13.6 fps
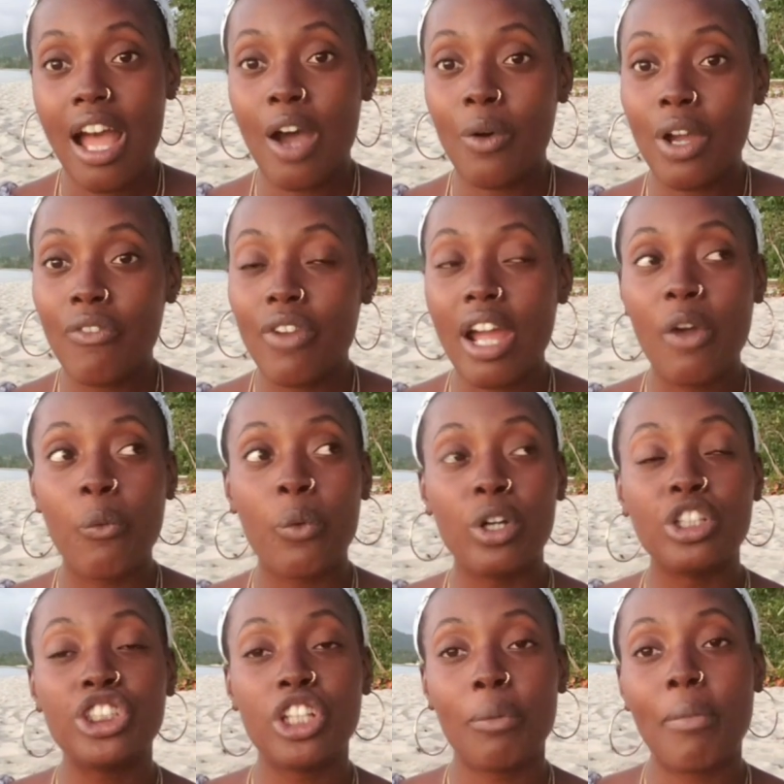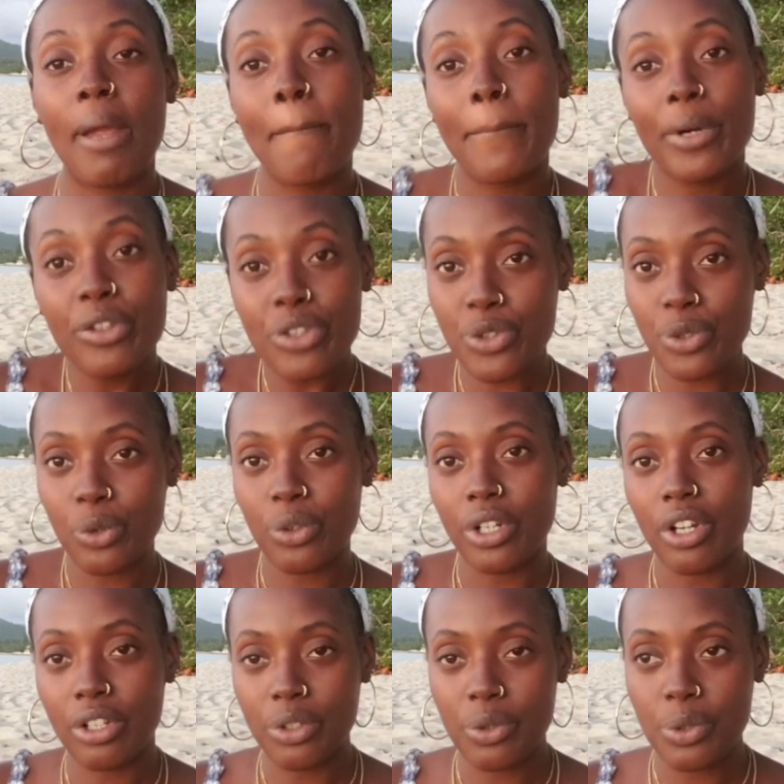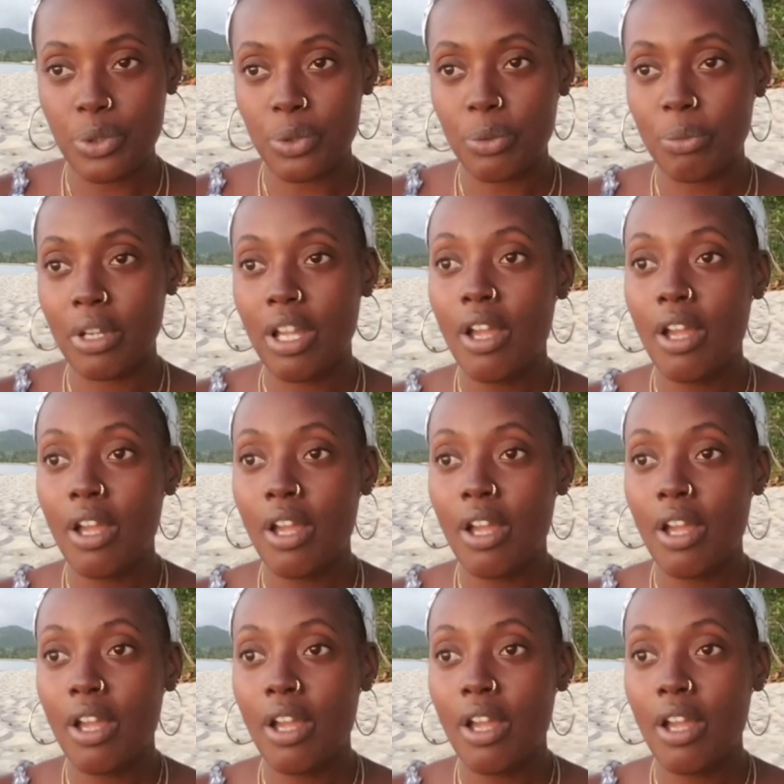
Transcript: However, I will share my birth story on YouTube.